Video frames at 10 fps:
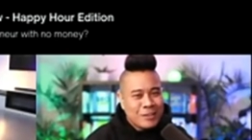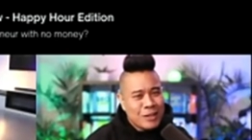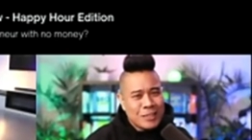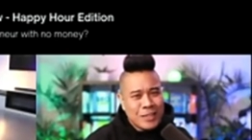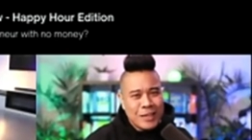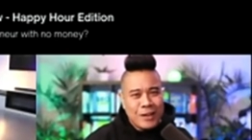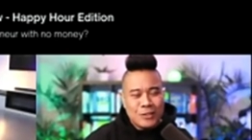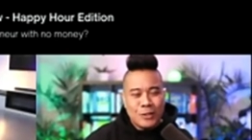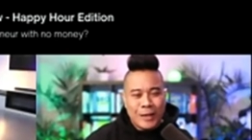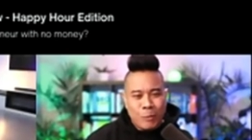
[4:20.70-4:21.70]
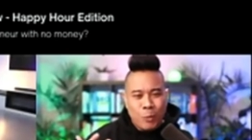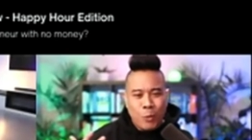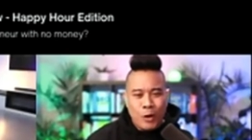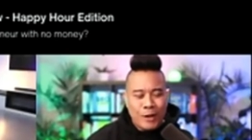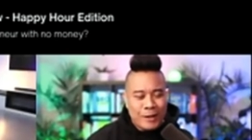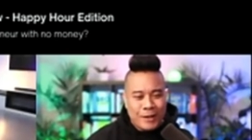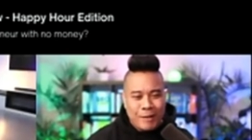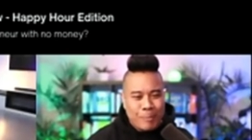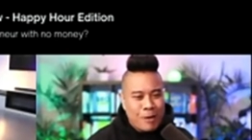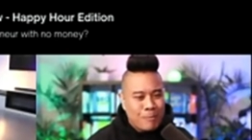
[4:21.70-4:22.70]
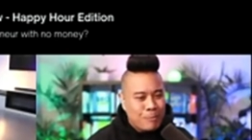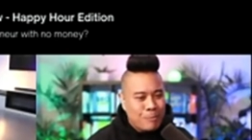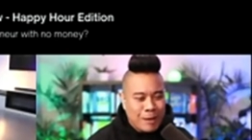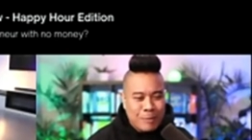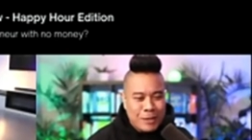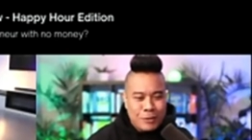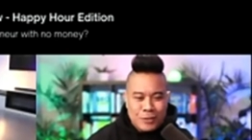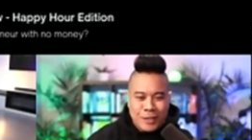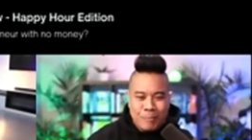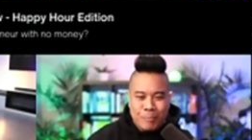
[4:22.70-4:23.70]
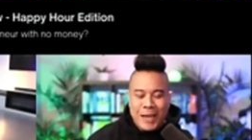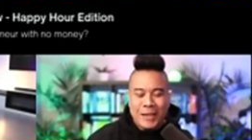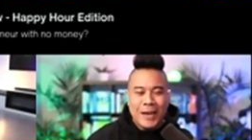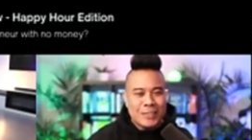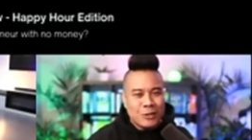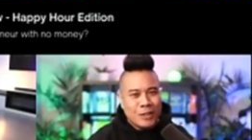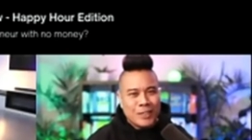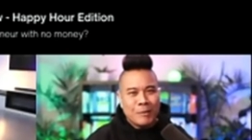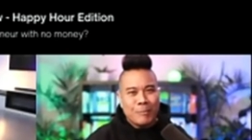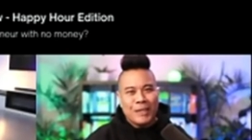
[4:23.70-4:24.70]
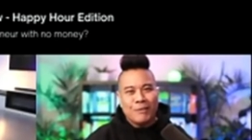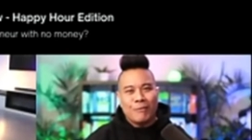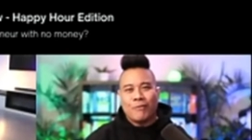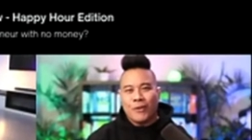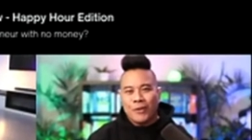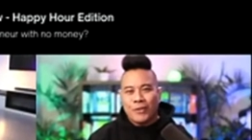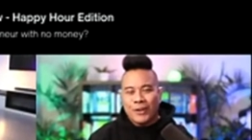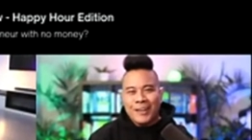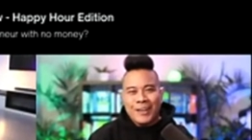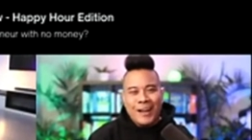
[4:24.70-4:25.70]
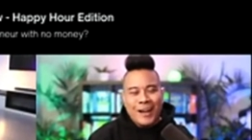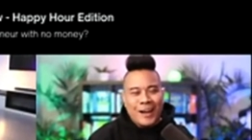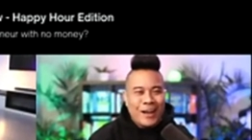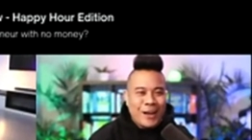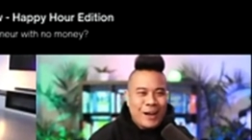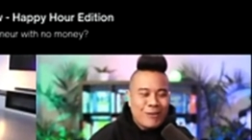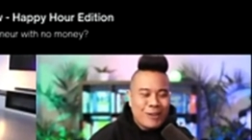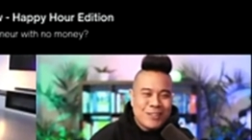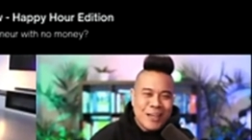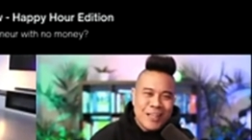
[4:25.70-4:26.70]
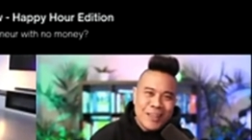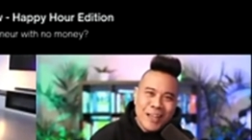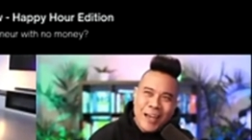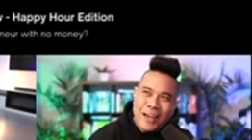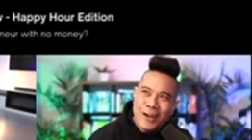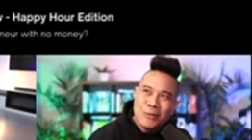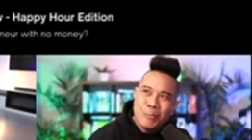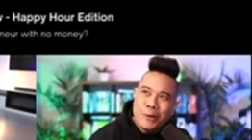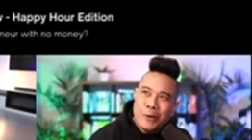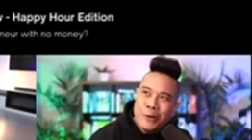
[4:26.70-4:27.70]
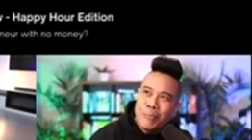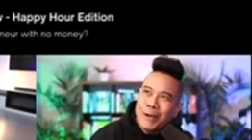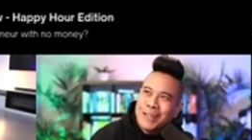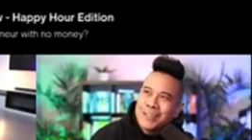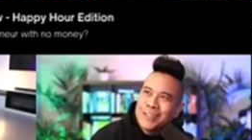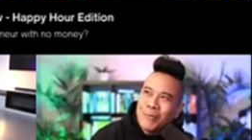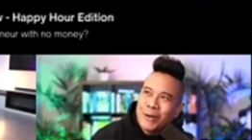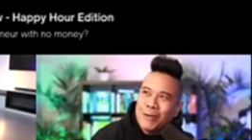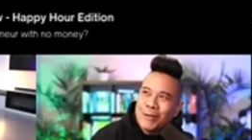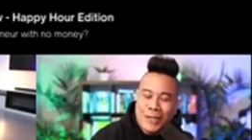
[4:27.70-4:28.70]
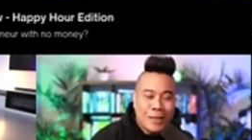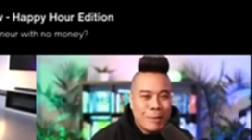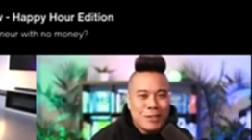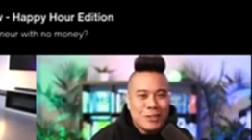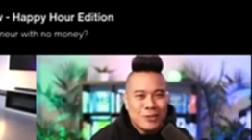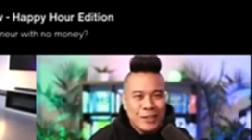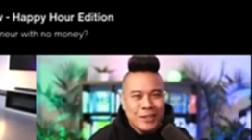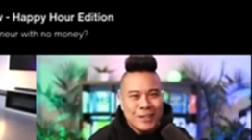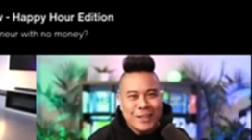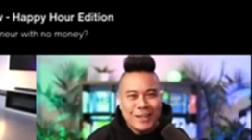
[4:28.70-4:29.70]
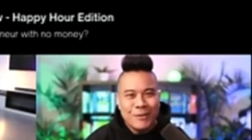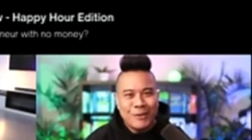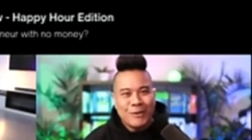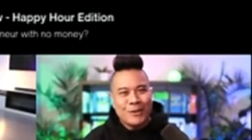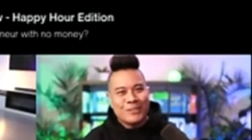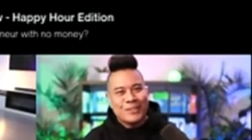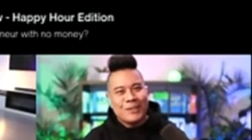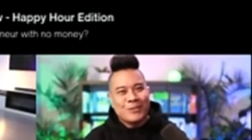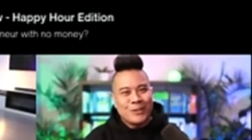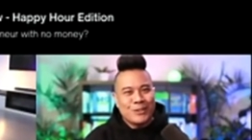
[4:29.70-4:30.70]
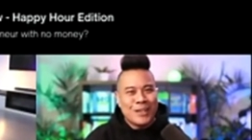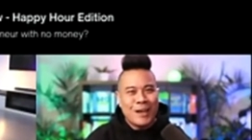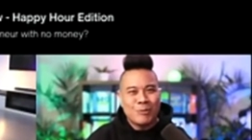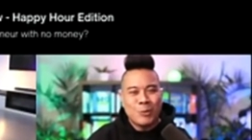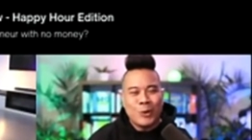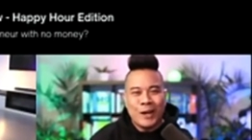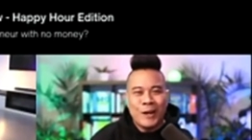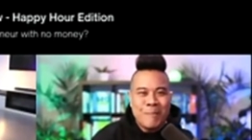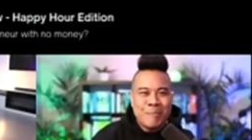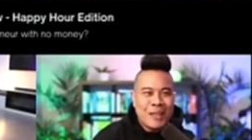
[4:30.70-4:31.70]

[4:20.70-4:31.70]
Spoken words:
So let's get on to what about me? I mean, you said back in high school. I'll take it back even further. I think I had an entrepreneur mindset when I was at elementary. It was one of those times where